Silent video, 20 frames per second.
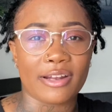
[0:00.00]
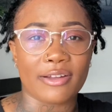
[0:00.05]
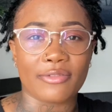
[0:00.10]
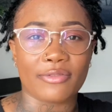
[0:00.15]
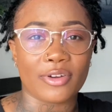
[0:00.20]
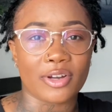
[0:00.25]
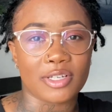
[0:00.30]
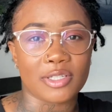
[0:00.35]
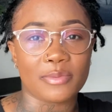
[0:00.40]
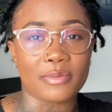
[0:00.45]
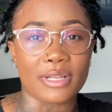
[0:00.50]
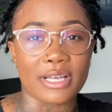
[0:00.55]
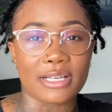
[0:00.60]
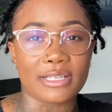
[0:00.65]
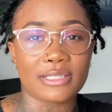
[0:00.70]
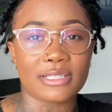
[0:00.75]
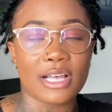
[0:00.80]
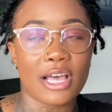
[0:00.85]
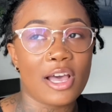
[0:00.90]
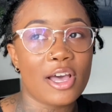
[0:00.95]
the first
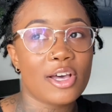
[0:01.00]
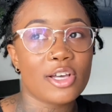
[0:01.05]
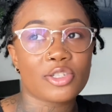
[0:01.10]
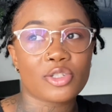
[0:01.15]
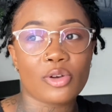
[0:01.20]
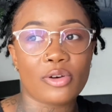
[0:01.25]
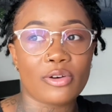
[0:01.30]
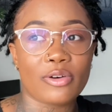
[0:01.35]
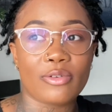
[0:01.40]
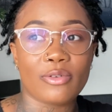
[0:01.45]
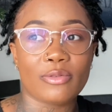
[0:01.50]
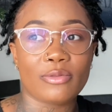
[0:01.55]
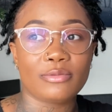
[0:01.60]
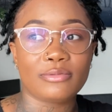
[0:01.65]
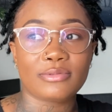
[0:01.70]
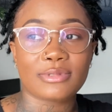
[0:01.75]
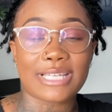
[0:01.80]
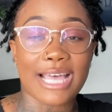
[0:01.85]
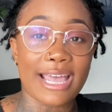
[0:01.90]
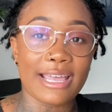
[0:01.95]
place. So
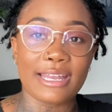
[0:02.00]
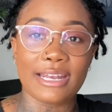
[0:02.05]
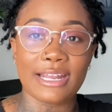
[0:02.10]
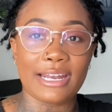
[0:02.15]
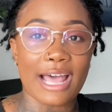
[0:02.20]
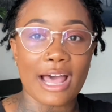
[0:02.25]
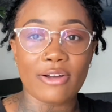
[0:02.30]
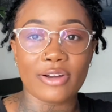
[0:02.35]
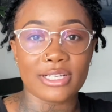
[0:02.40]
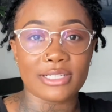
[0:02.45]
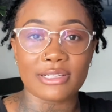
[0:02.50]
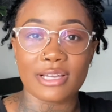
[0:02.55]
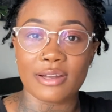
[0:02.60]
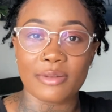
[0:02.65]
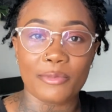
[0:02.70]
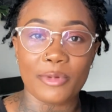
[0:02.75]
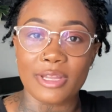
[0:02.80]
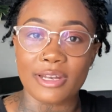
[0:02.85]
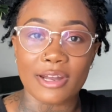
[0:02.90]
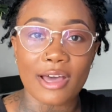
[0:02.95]
taking it out is
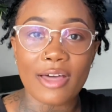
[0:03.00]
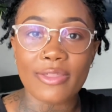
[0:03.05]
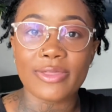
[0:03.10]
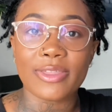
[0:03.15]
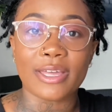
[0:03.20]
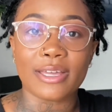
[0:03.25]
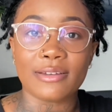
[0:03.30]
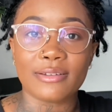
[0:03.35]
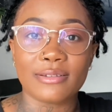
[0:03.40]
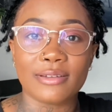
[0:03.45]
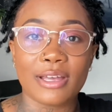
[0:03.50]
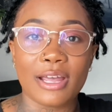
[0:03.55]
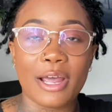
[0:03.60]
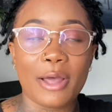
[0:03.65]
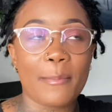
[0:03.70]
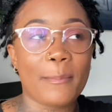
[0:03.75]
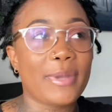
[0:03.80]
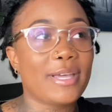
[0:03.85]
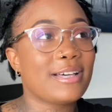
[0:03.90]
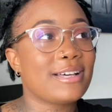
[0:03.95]
gonna be nothing,
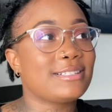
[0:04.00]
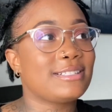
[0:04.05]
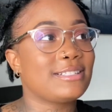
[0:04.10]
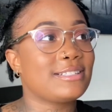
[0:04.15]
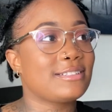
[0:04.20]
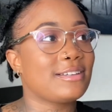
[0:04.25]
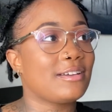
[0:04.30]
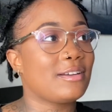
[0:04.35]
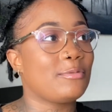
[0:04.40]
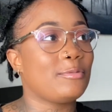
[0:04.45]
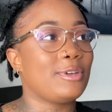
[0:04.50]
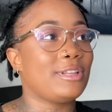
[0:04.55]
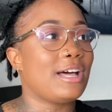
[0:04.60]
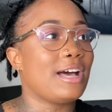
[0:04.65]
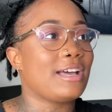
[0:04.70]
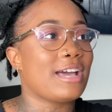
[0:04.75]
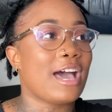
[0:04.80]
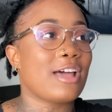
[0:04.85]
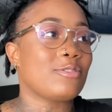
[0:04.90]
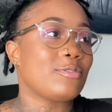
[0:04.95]
because it's gonna be
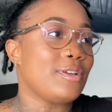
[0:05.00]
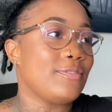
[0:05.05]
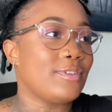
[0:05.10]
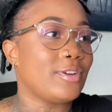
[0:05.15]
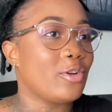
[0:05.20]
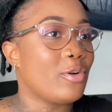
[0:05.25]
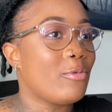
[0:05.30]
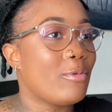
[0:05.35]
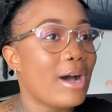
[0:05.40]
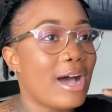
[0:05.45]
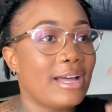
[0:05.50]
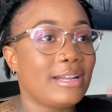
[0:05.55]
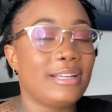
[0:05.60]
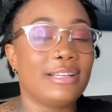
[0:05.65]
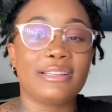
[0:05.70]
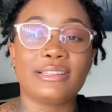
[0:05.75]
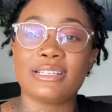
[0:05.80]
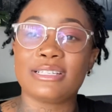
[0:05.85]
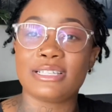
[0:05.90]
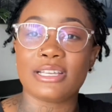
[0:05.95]
like, I don't even know why I
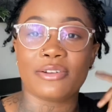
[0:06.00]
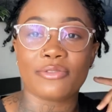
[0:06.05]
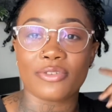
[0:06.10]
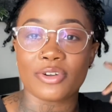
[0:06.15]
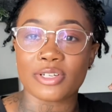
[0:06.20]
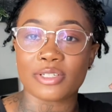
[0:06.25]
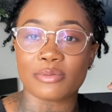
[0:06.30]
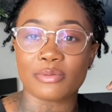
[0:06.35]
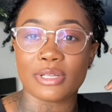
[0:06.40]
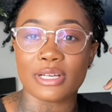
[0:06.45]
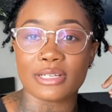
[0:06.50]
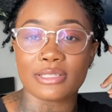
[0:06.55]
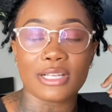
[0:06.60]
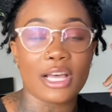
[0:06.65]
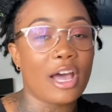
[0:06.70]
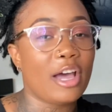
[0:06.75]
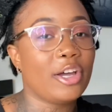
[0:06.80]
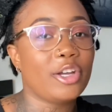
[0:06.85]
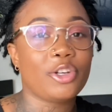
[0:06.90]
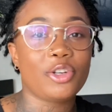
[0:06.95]
did this in the first place.
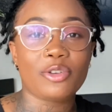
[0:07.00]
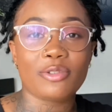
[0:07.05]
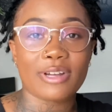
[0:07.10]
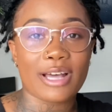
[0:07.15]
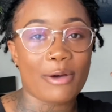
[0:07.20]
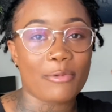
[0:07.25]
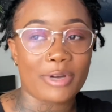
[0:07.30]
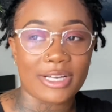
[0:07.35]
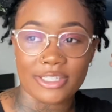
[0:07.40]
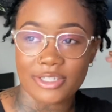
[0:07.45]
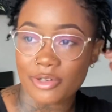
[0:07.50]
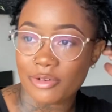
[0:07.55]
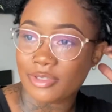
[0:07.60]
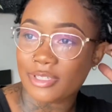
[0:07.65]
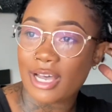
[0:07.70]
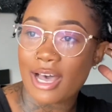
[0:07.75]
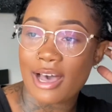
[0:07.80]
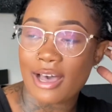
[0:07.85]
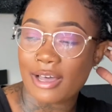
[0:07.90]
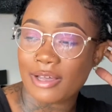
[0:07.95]
Do not waste your
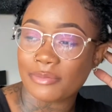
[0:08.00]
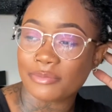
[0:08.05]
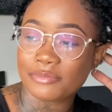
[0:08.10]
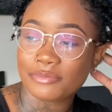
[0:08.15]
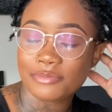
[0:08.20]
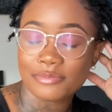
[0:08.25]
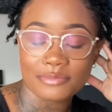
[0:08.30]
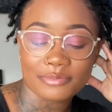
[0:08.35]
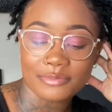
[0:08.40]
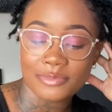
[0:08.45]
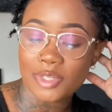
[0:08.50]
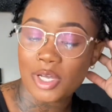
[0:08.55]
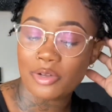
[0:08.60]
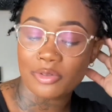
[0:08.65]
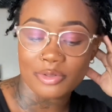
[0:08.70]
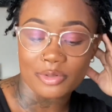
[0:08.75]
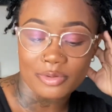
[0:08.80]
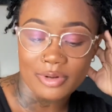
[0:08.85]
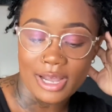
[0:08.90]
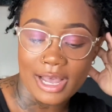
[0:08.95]
time.
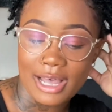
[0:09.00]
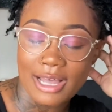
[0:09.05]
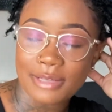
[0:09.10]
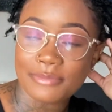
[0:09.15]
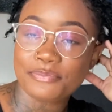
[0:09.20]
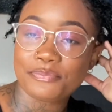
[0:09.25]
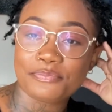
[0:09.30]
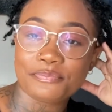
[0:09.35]
Don't do that.